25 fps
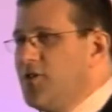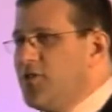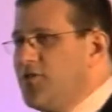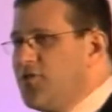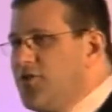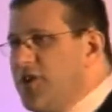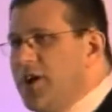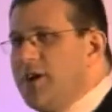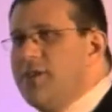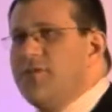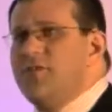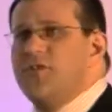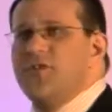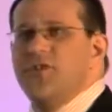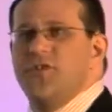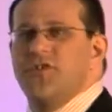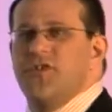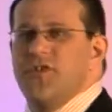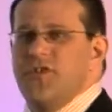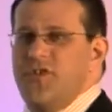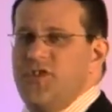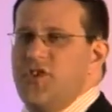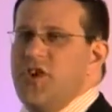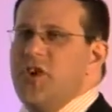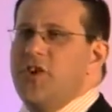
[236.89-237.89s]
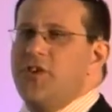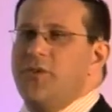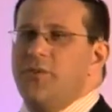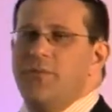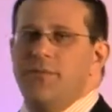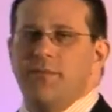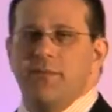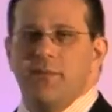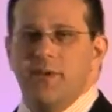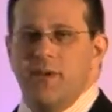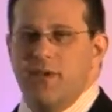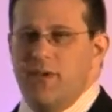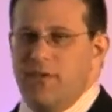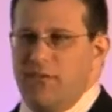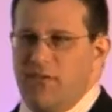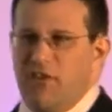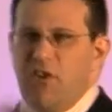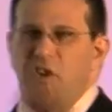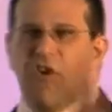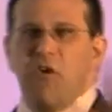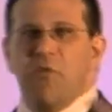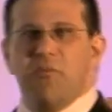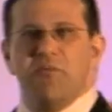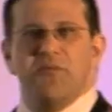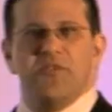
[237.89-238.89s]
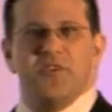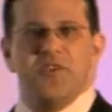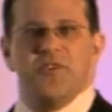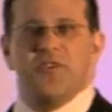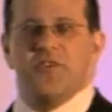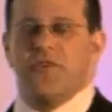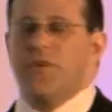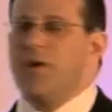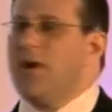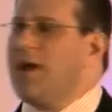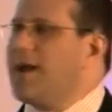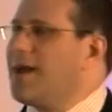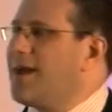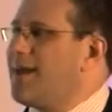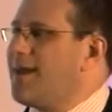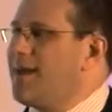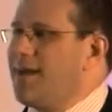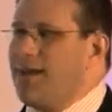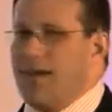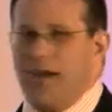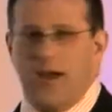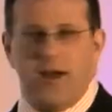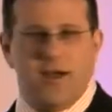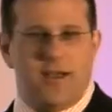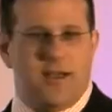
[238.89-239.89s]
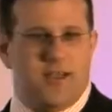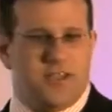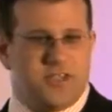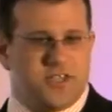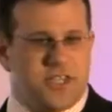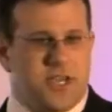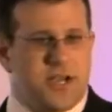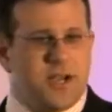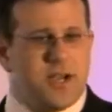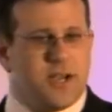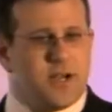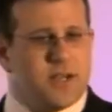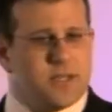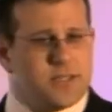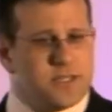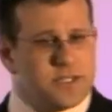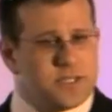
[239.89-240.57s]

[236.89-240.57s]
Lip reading: don't just assume comms is great. SunGard's